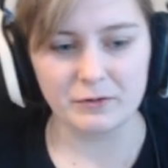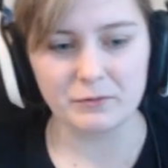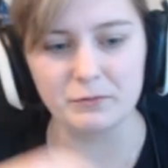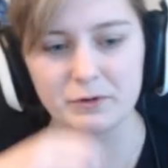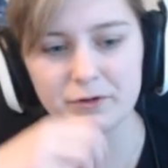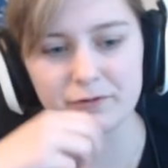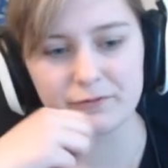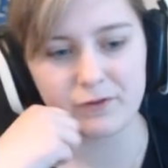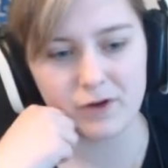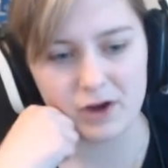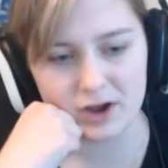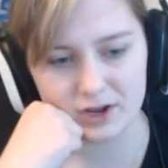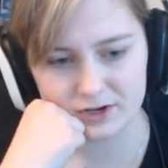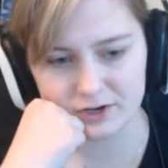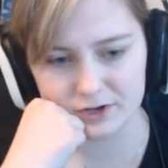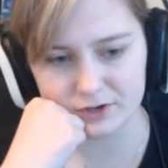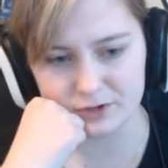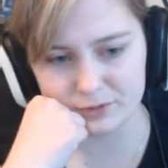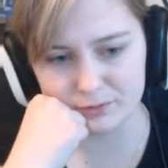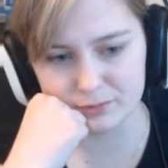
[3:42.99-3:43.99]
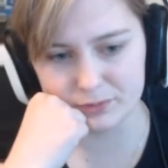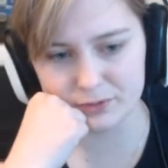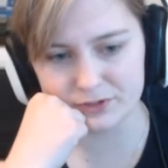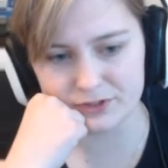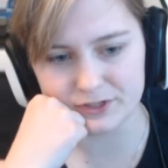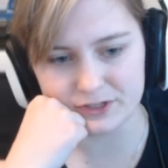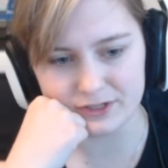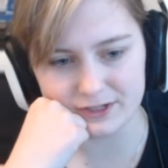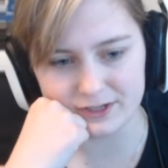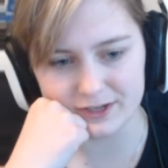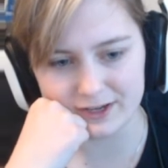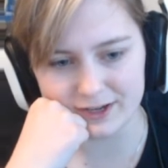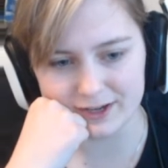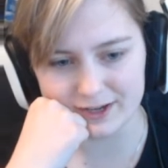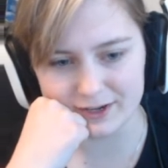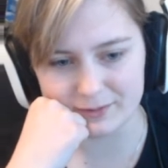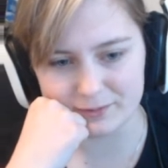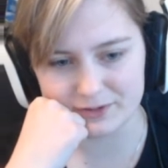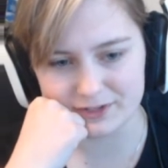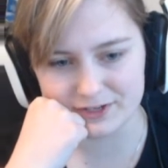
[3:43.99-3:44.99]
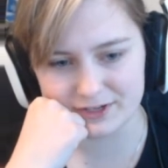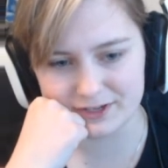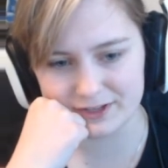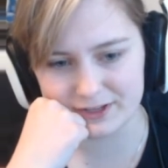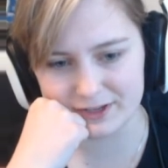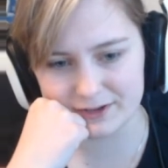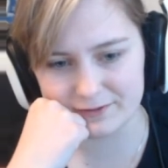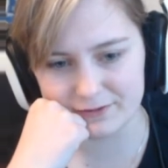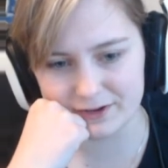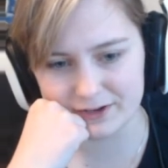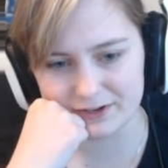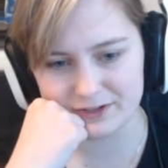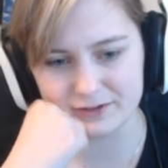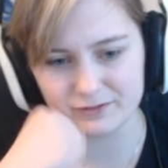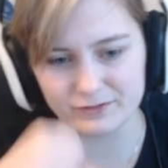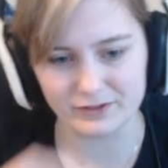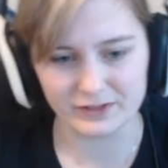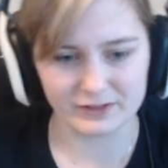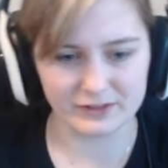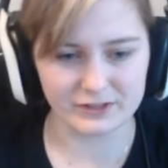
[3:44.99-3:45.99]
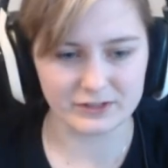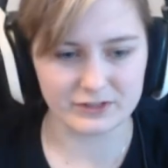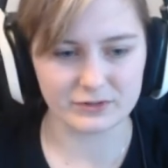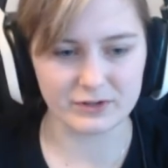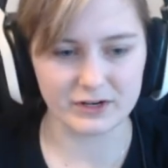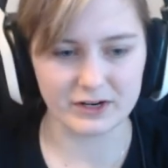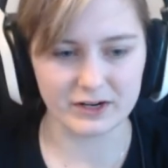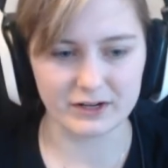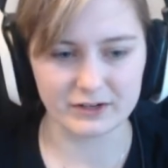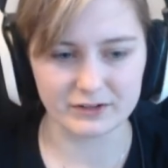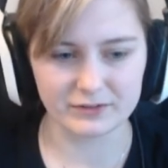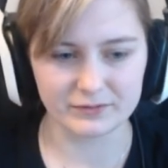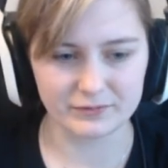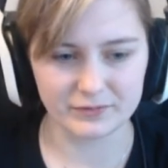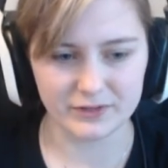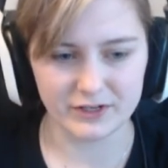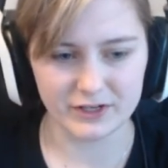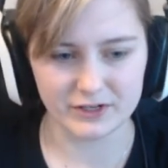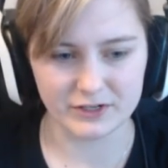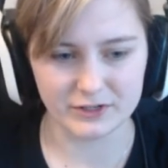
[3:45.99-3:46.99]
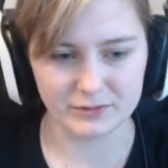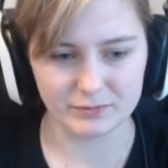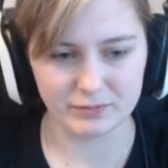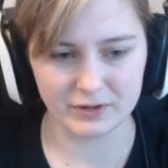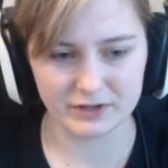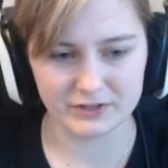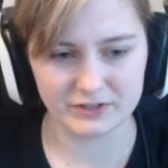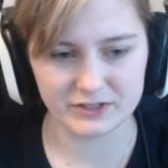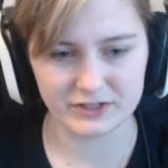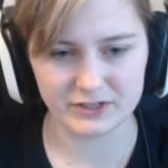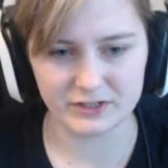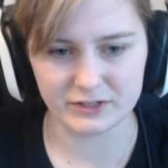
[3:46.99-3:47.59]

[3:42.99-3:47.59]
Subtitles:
We find Debussy particularly effective in this regard. Debussy?